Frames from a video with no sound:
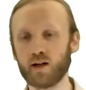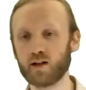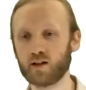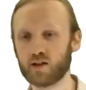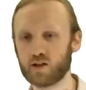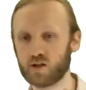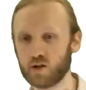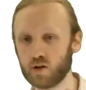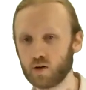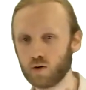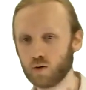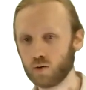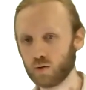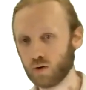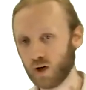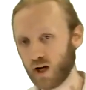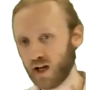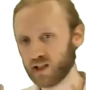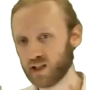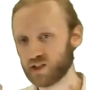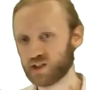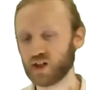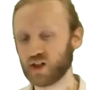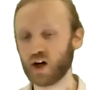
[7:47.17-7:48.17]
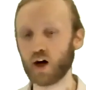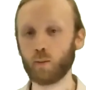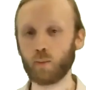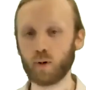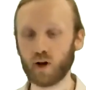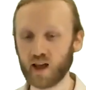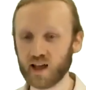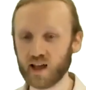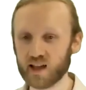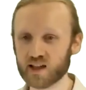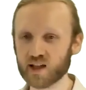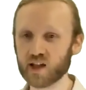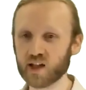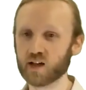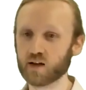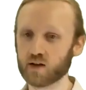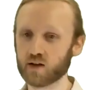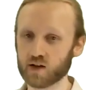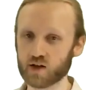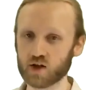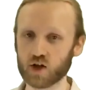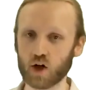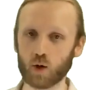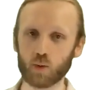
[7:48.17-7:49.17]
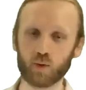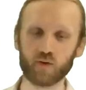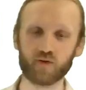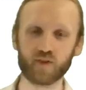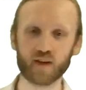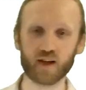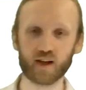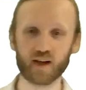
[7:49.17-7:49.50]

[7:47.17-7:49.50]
to start plating at the top of the